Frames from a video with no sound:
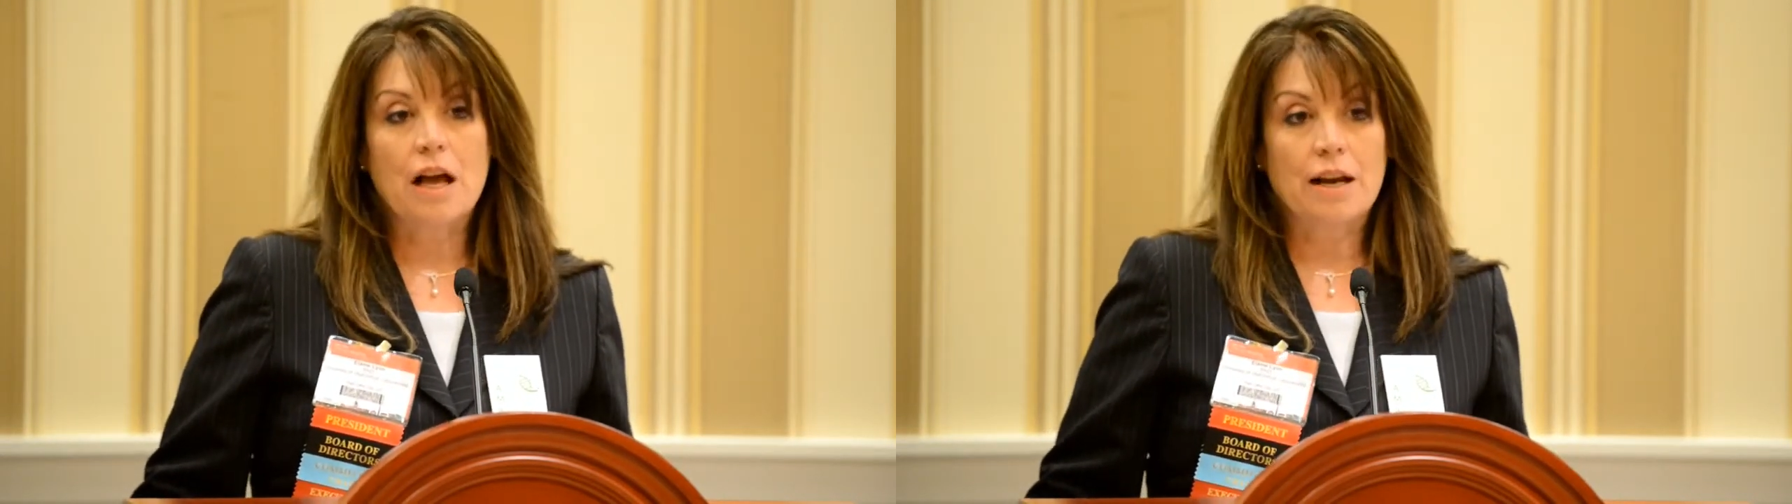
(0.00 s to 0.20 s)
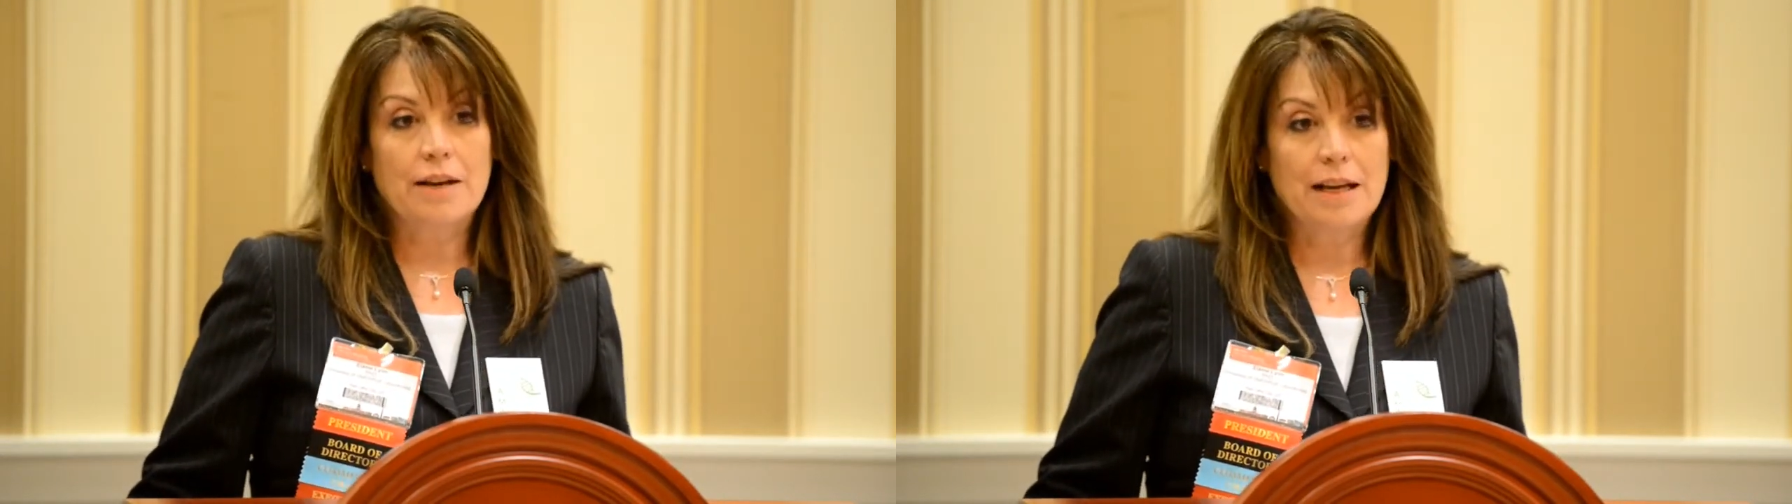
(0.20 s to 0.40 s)

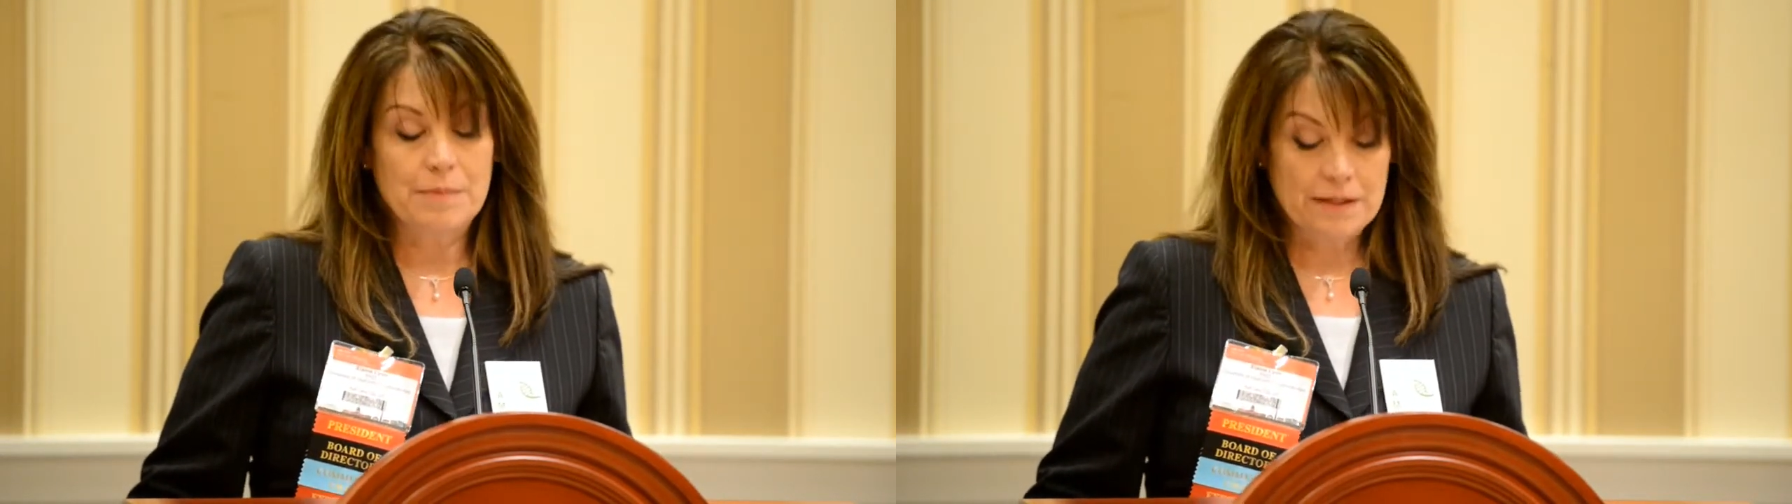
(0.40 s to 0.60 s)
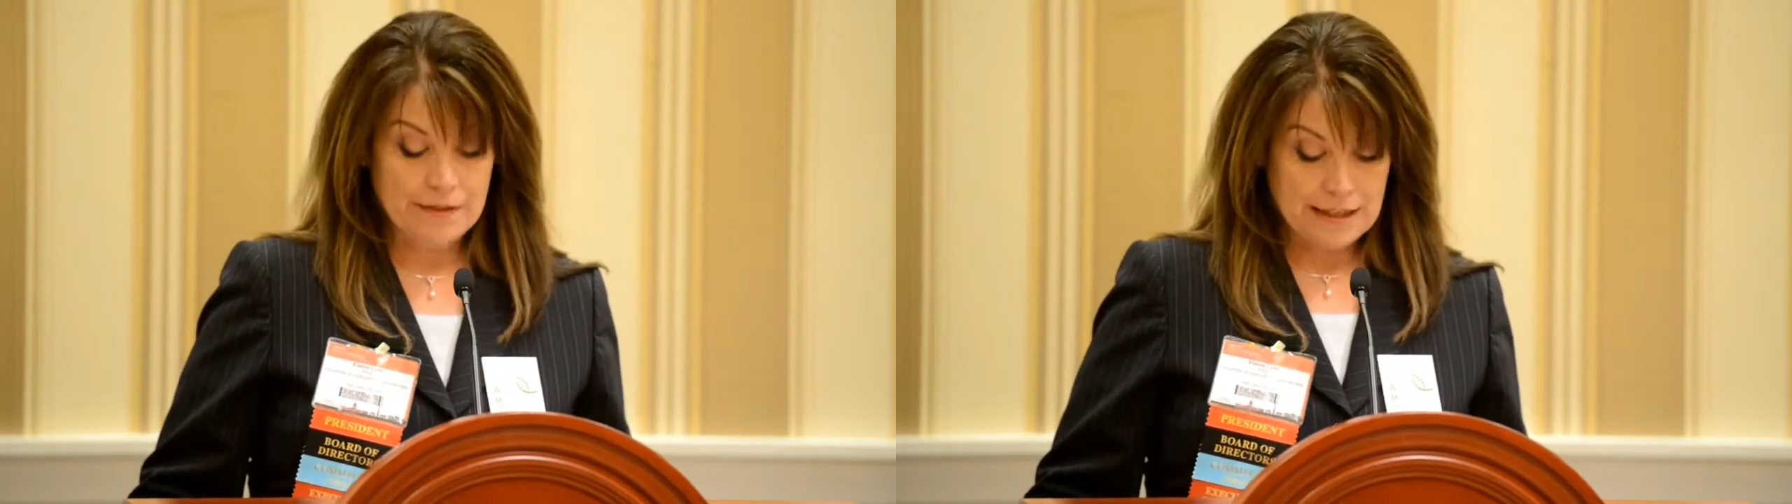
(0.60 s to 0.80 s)
all
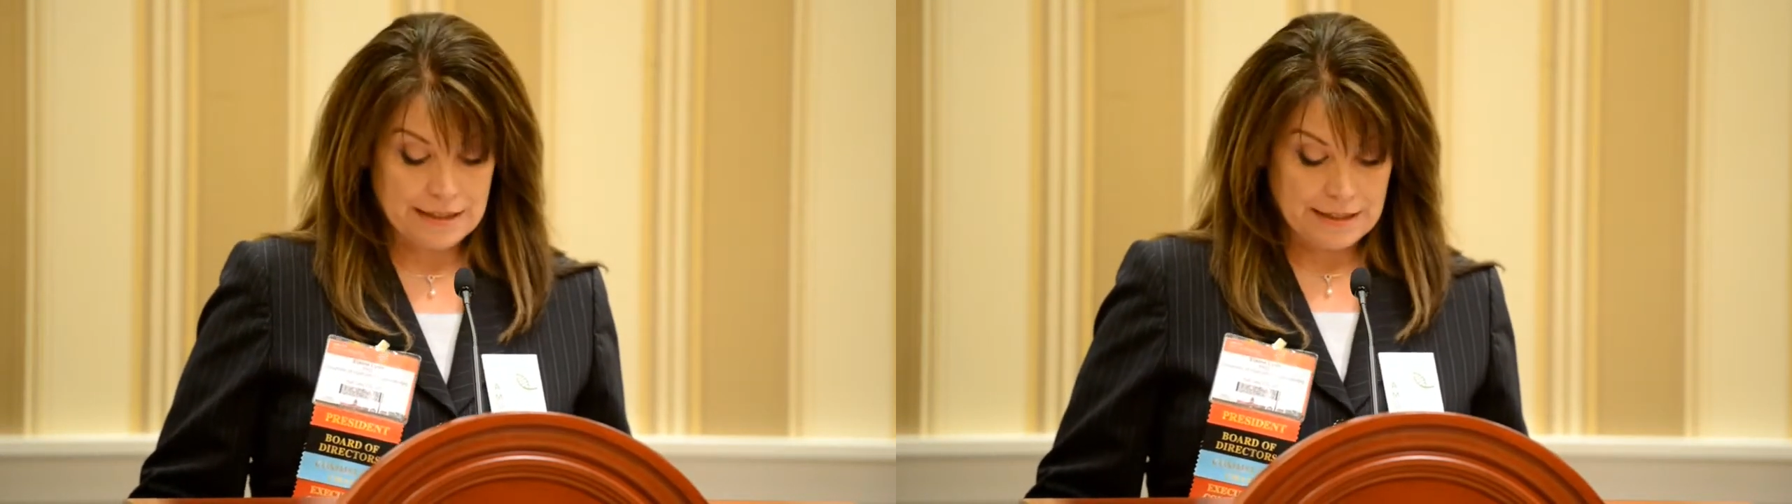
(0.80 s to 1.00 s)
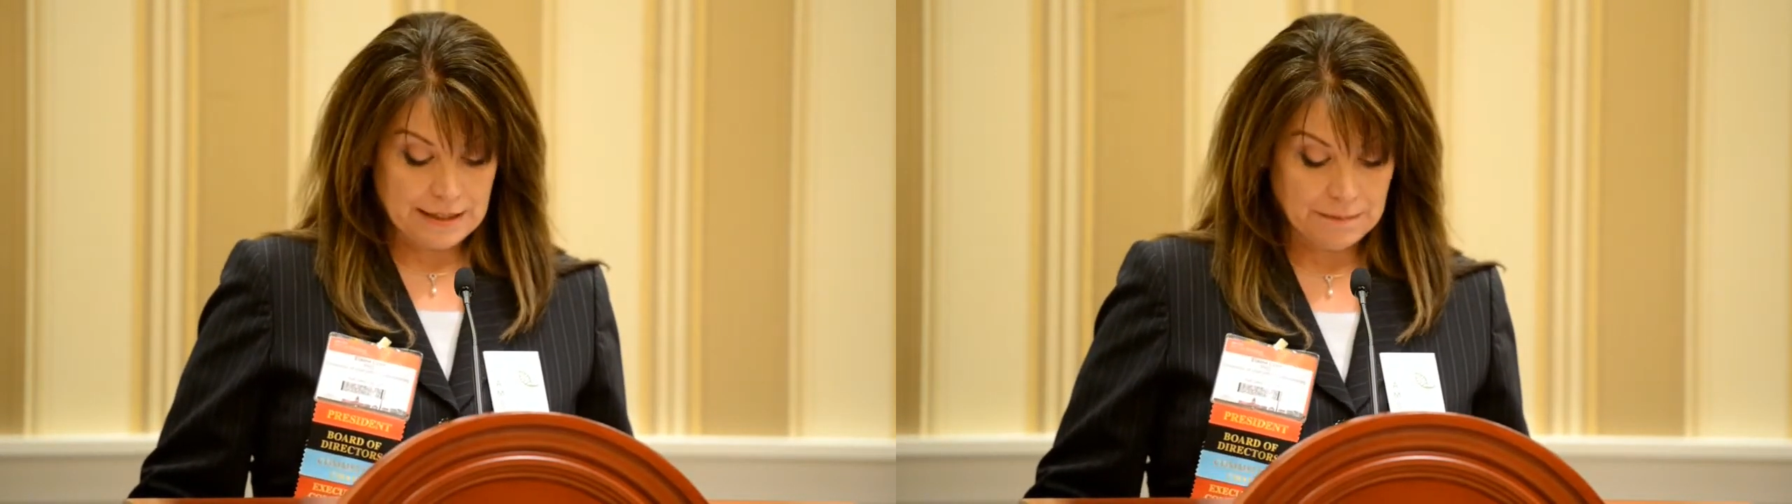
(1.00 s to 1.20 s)
types of
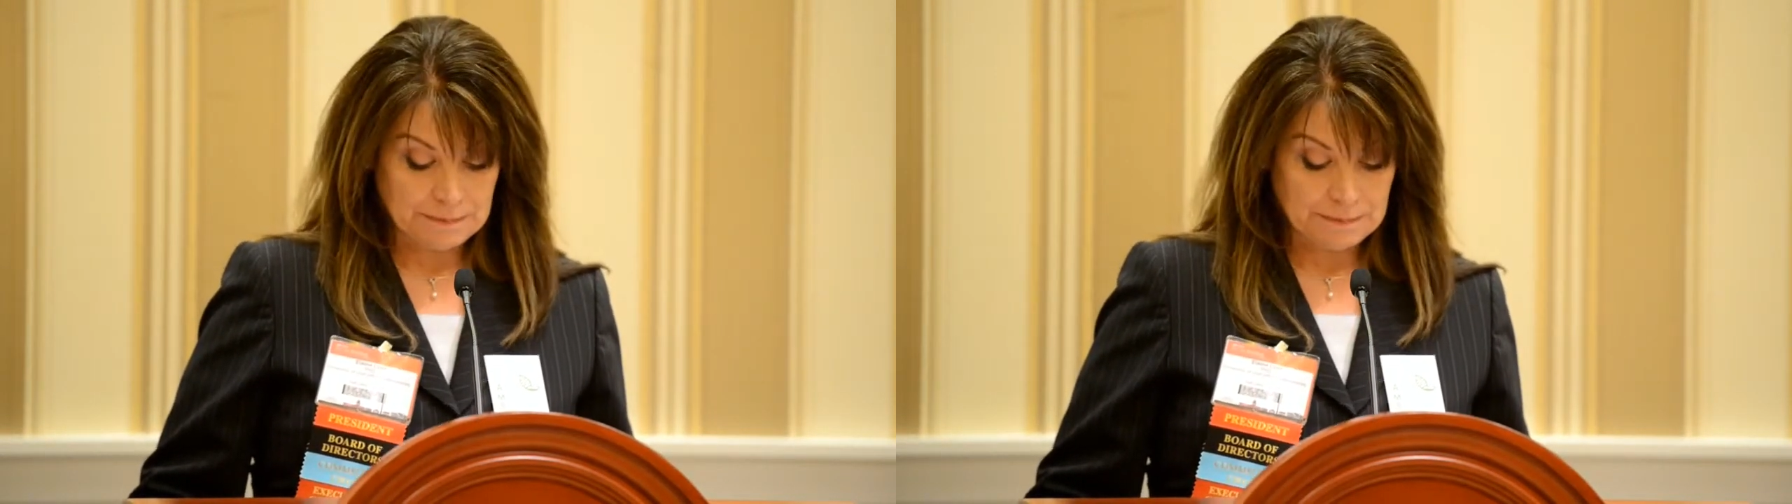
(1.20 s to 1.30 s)
testing.